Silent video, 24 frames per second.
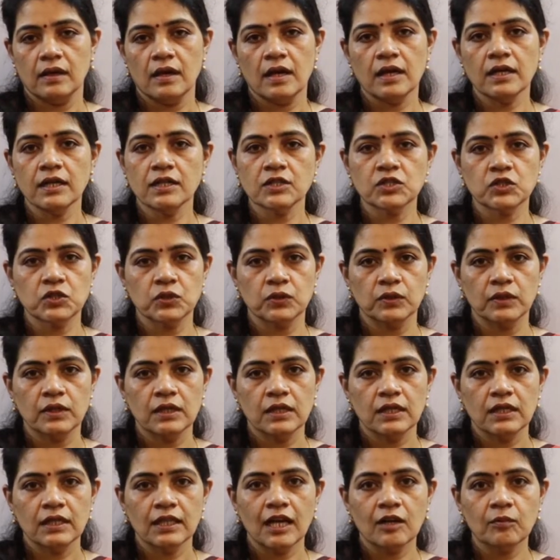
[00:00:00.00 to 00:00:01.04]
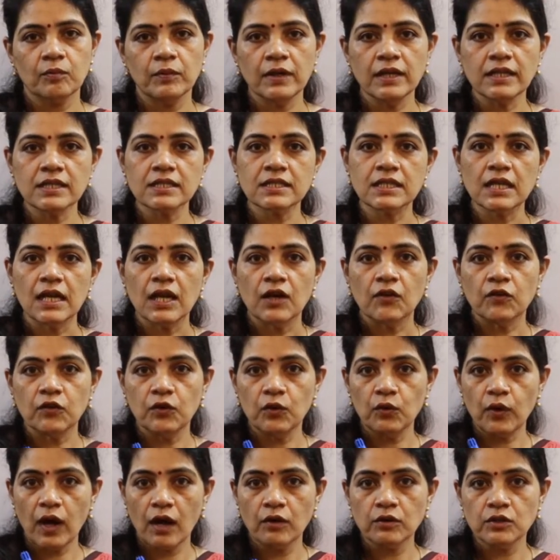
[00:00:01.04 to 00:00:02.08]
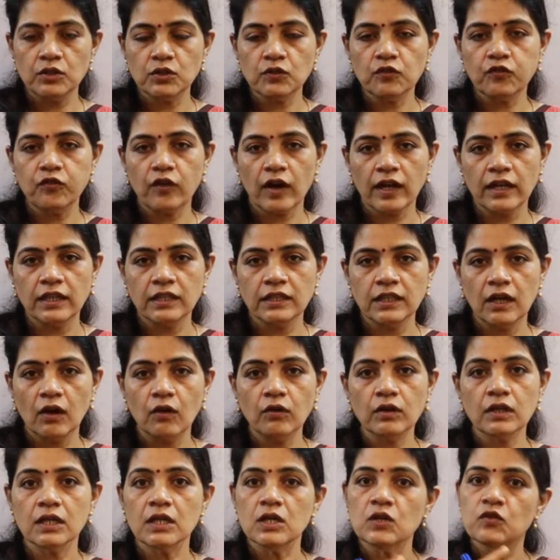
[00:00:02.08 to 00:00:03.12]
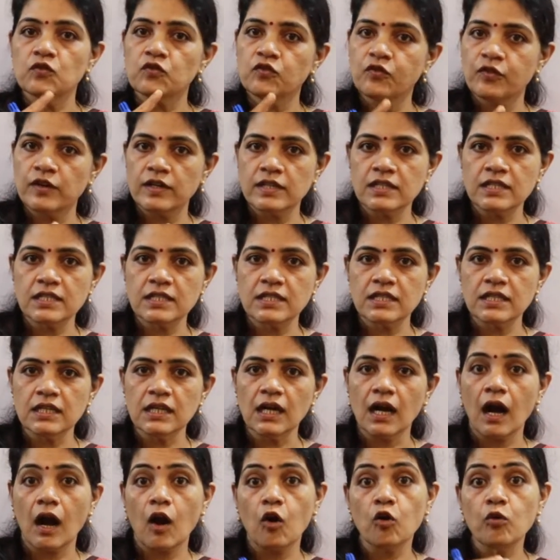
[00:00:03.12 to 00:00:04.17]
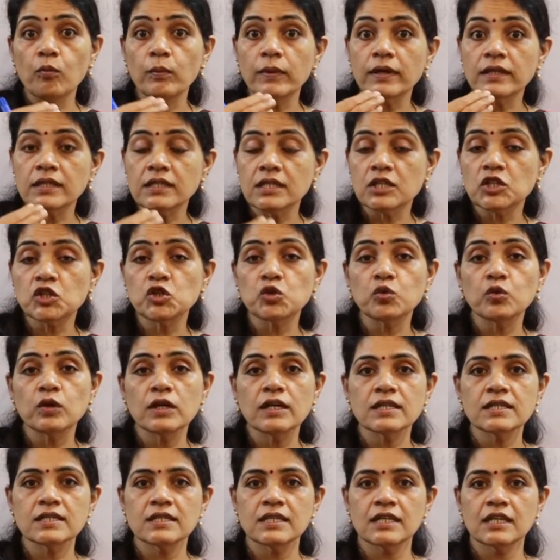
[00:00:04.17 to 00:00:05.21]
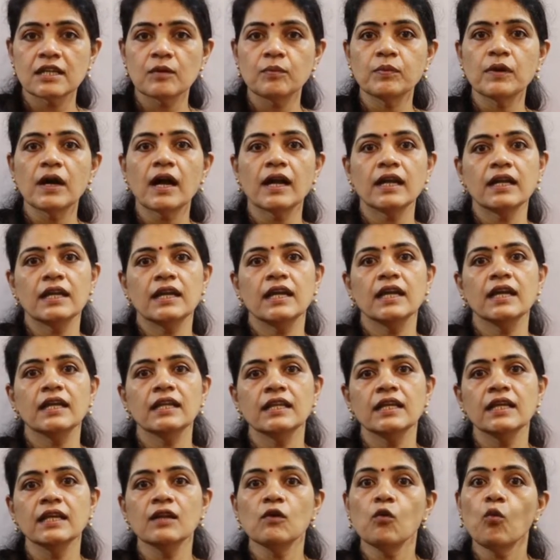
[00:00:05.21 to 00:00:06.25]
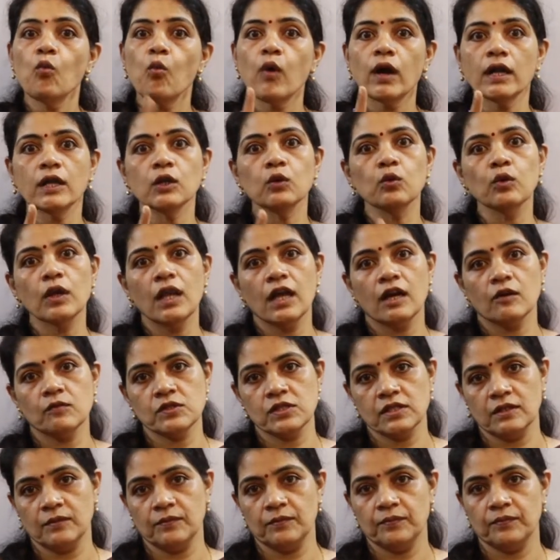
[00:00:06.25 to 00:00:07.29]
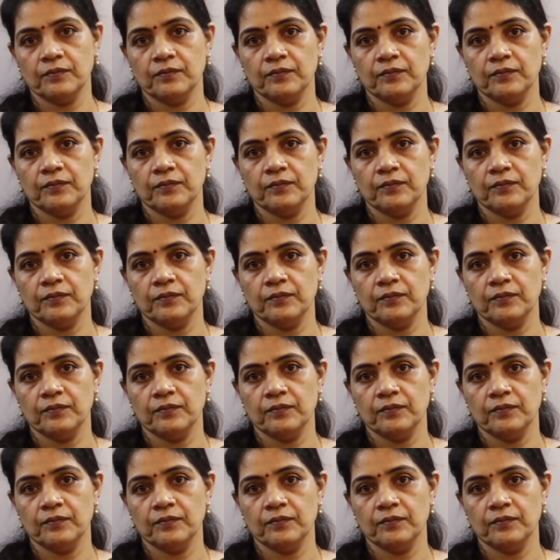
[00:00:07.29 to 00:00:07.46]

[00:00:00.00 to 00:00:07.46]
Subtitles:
Understood? That means you have to find out first how much sugar syrup contained in 1 gulab jam.